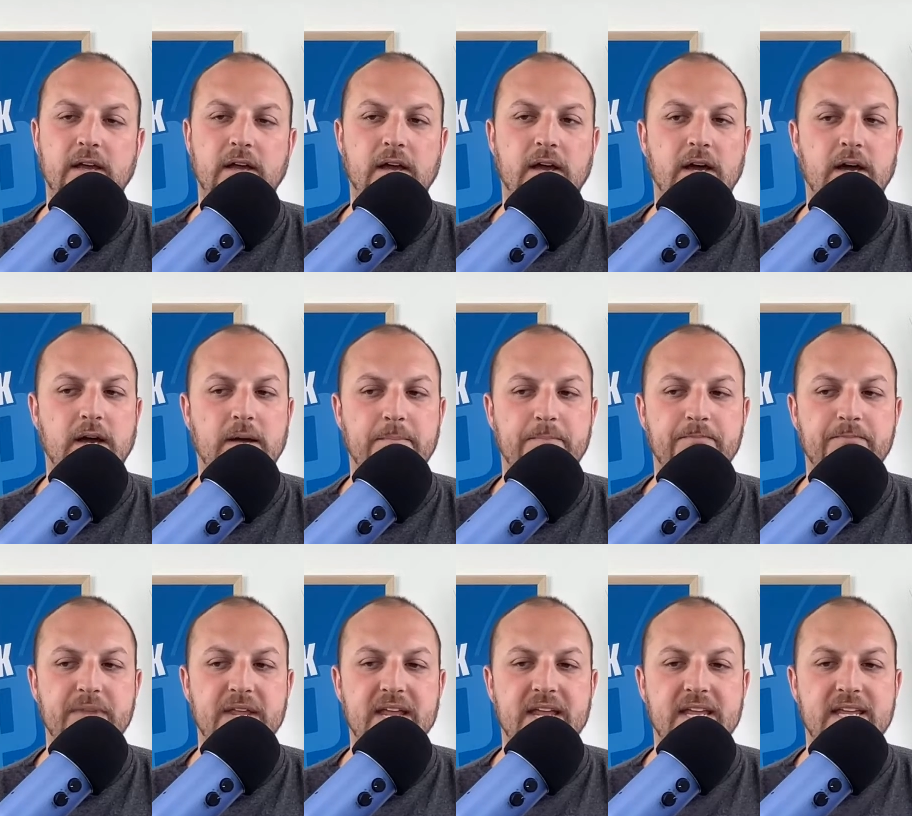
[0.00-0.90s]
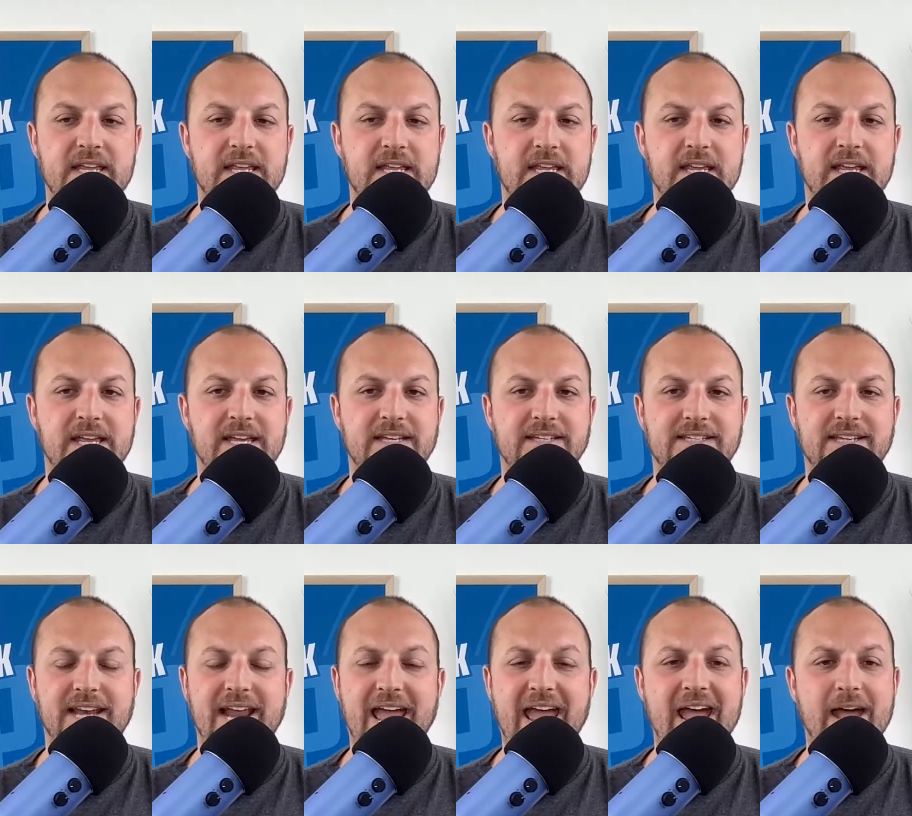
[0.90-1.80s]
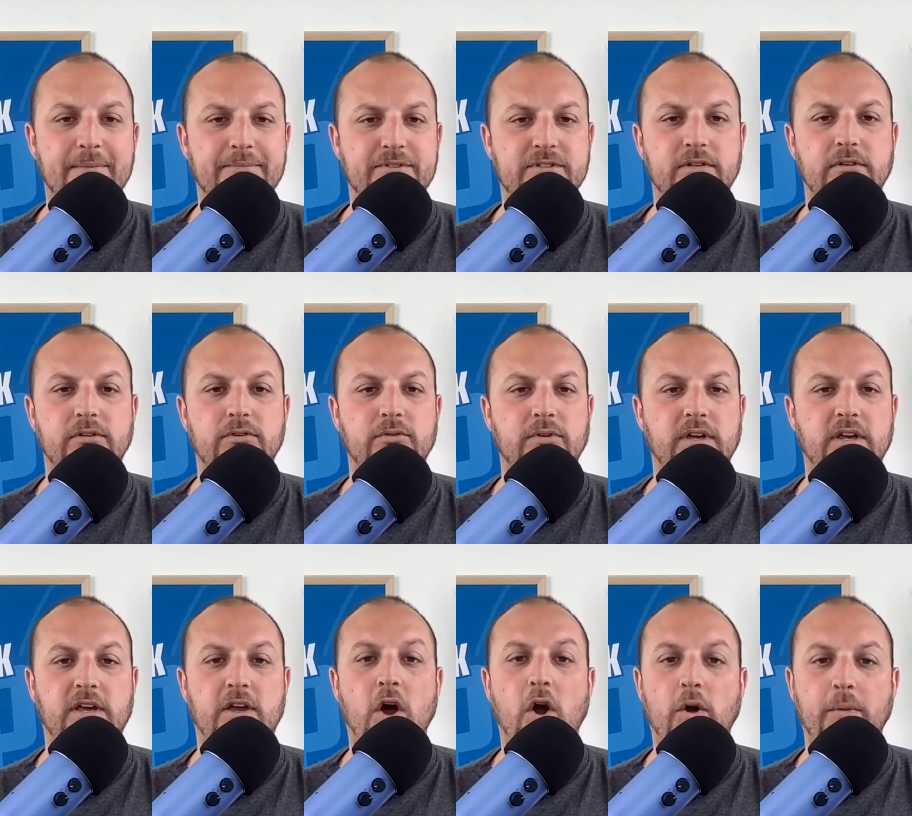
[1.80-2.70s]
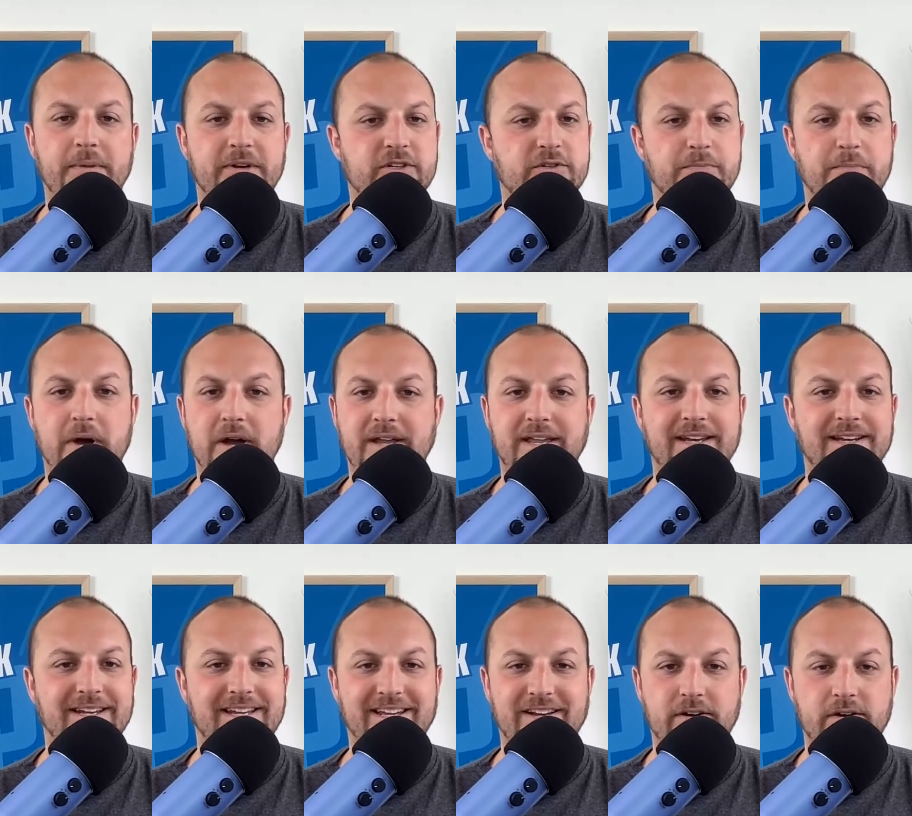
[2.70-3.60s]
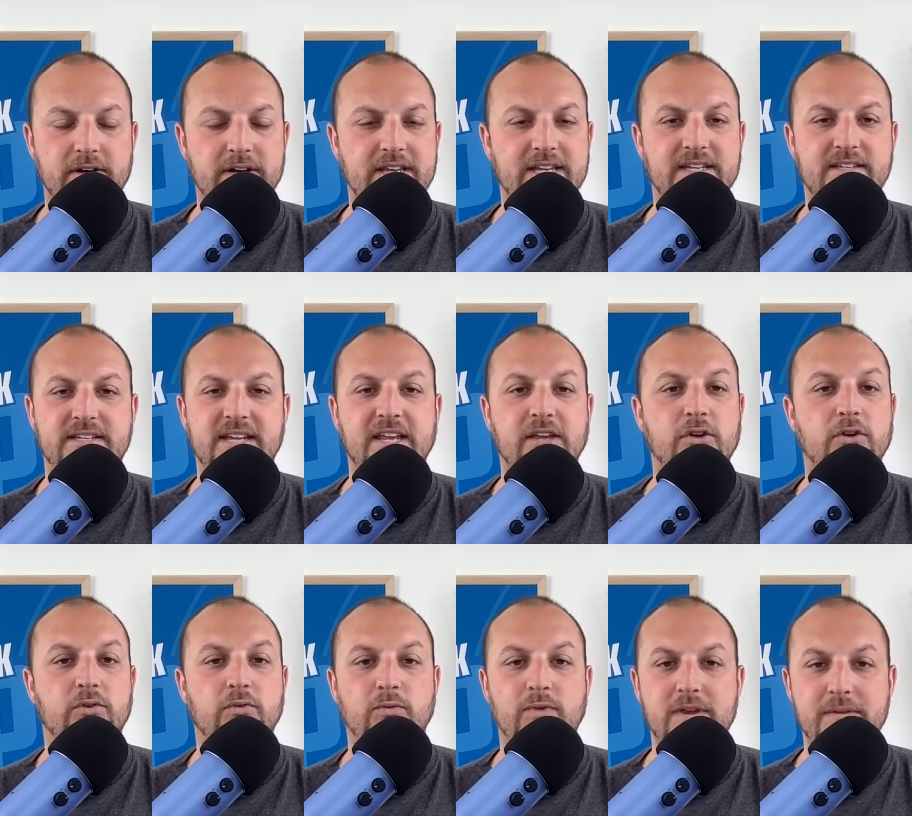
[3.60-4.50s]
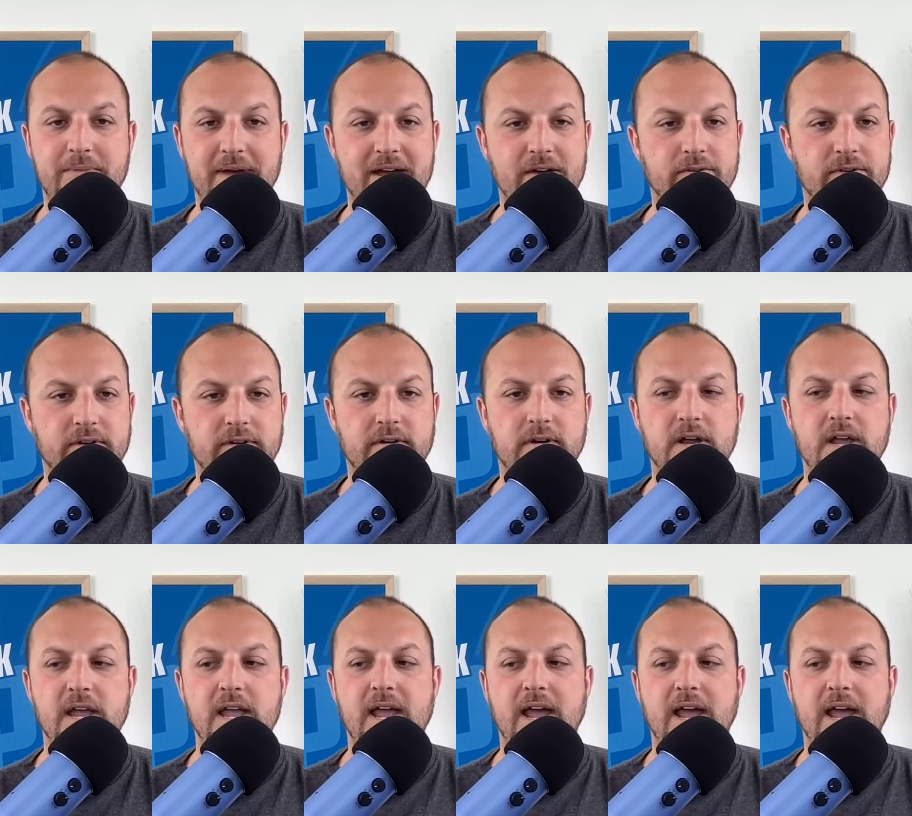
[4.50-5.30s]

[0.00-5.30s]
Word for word: Um, he is an absolute garbage bucket getter. He's a good rebounder.